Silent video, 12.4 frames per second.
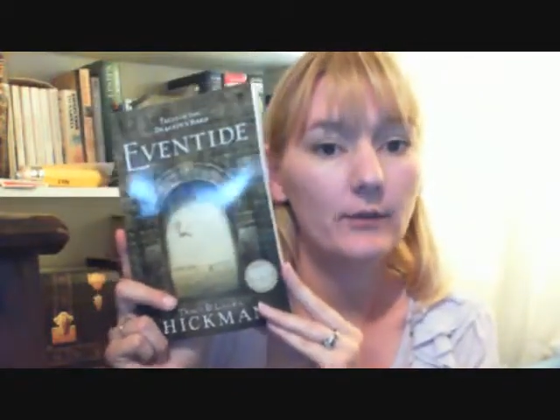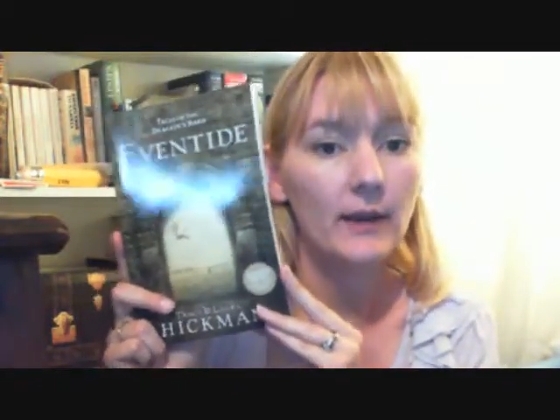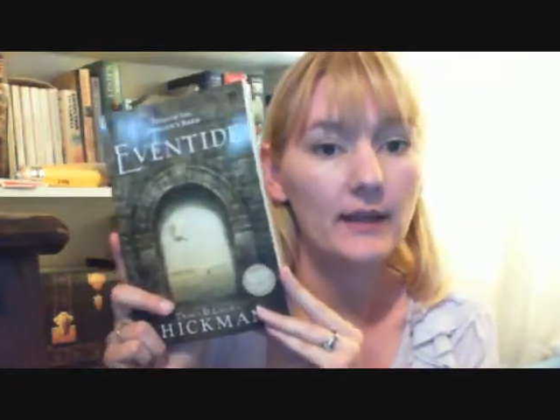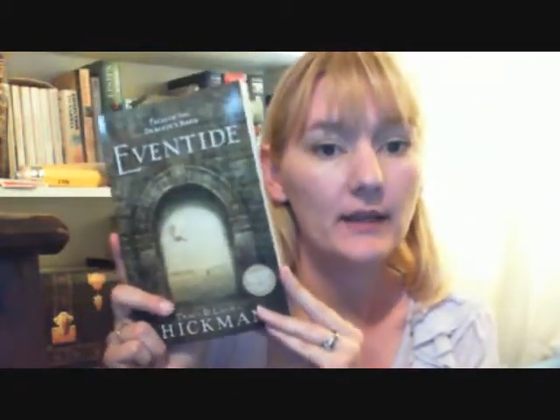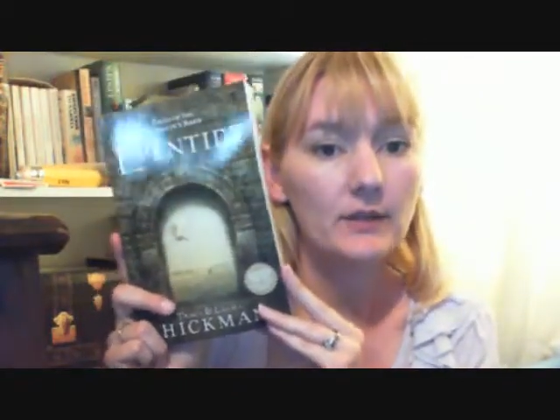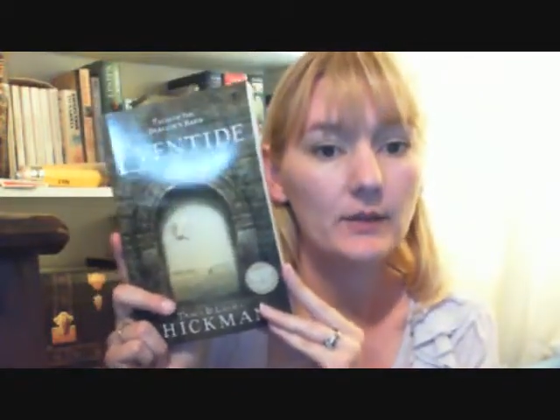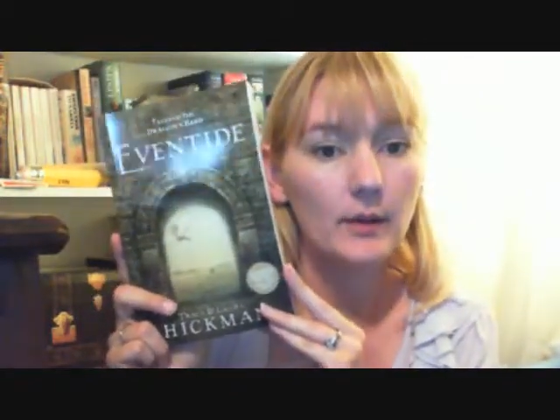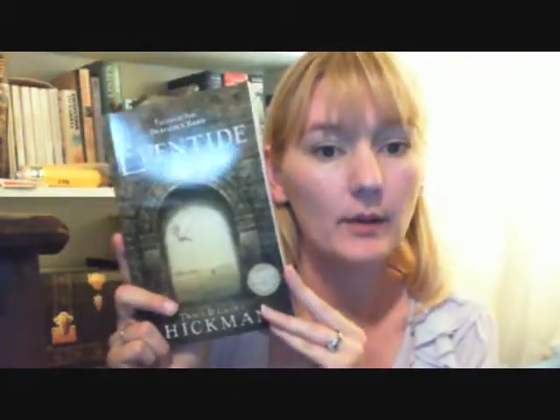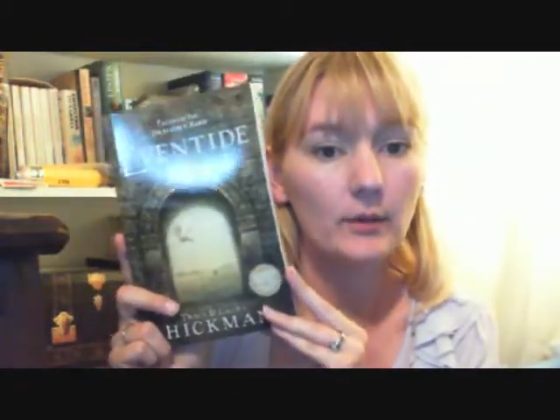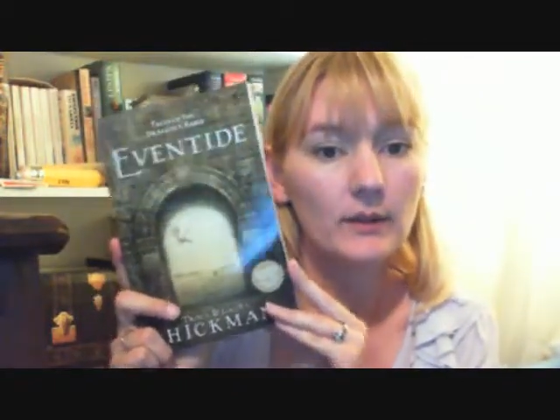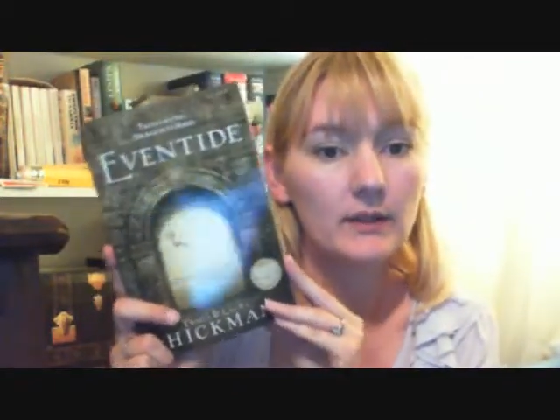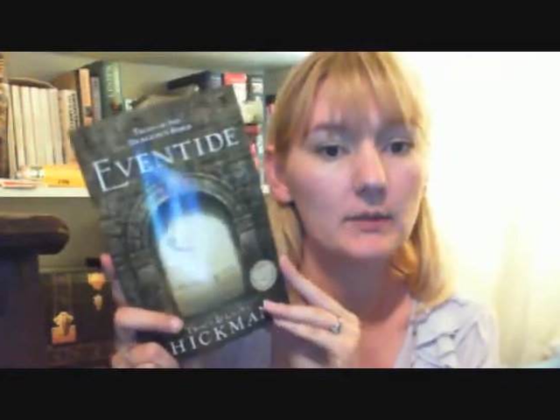writing
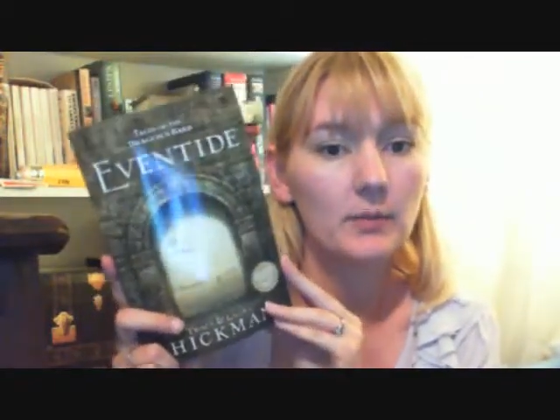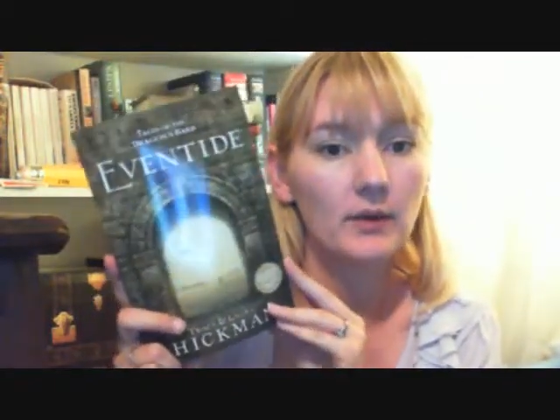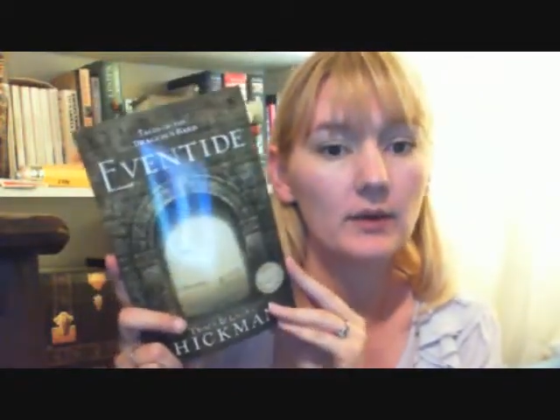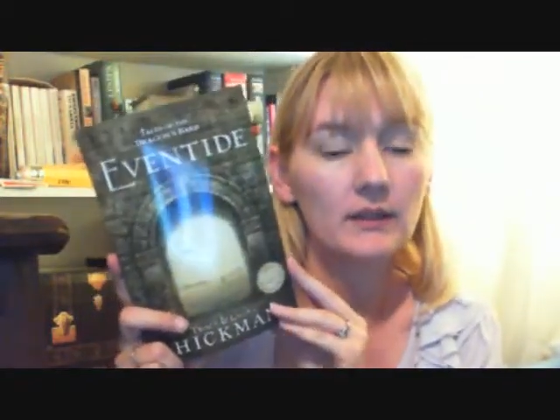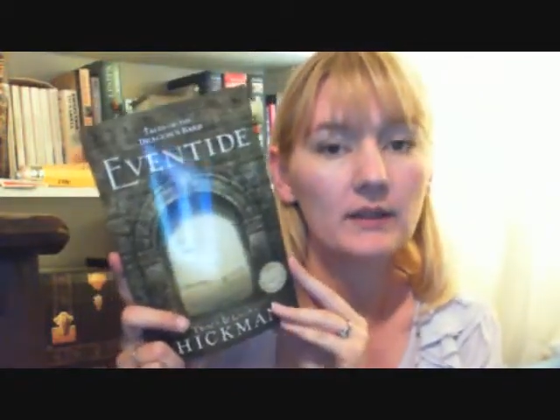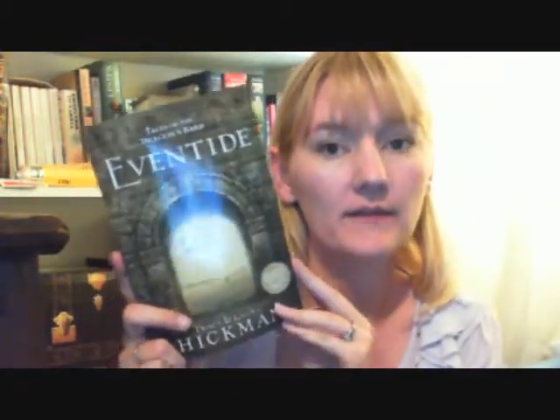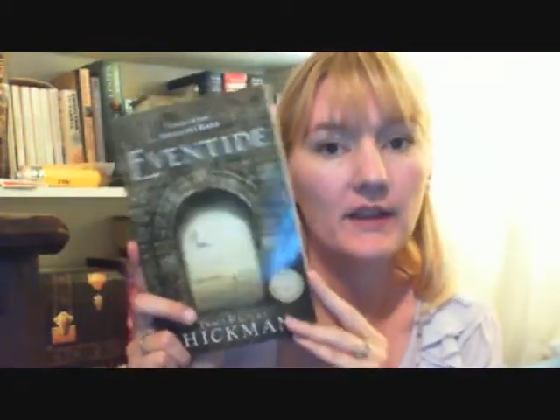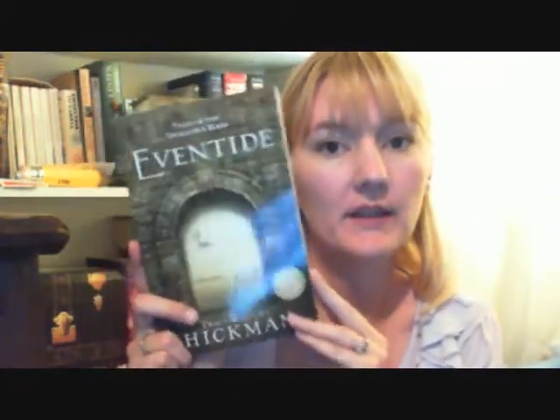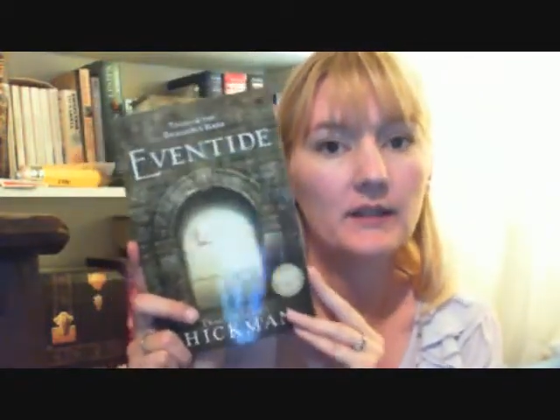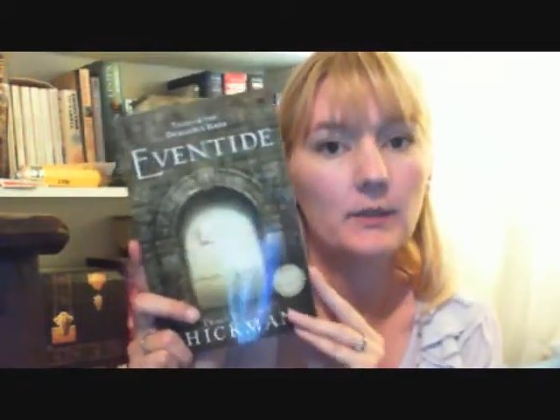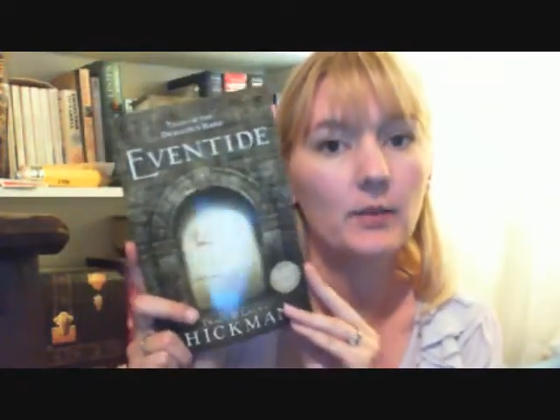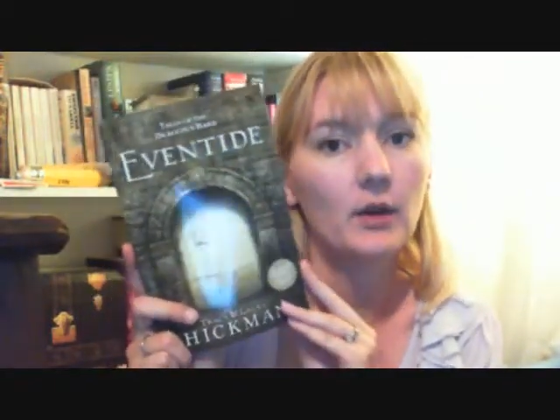duo. It's a book, it's a
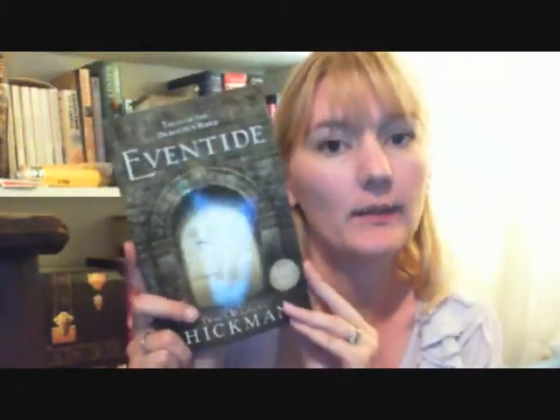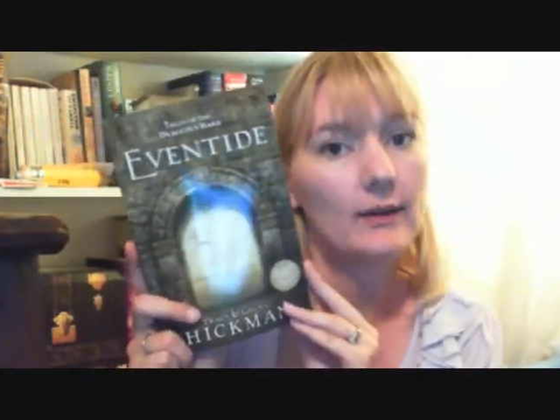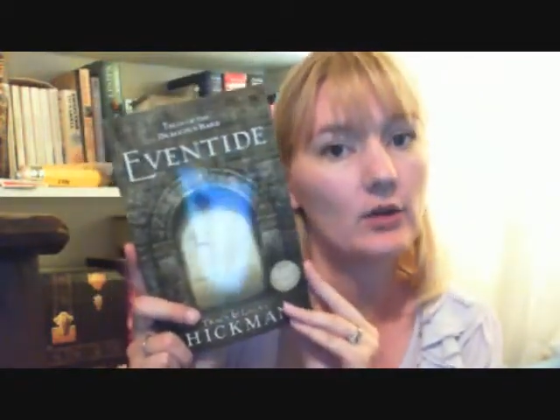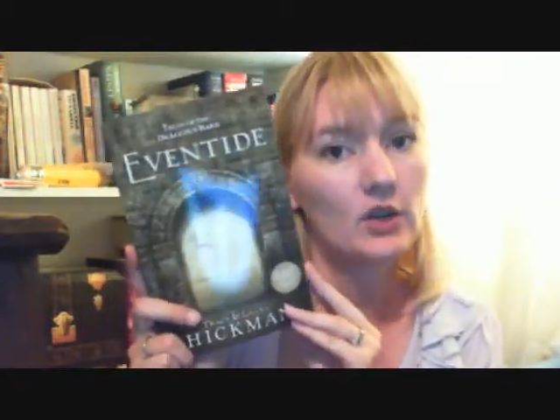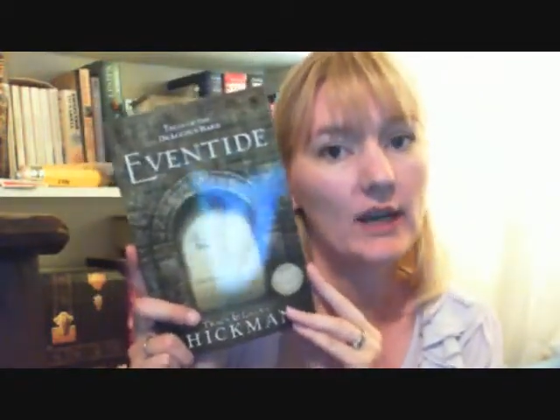fantasy book about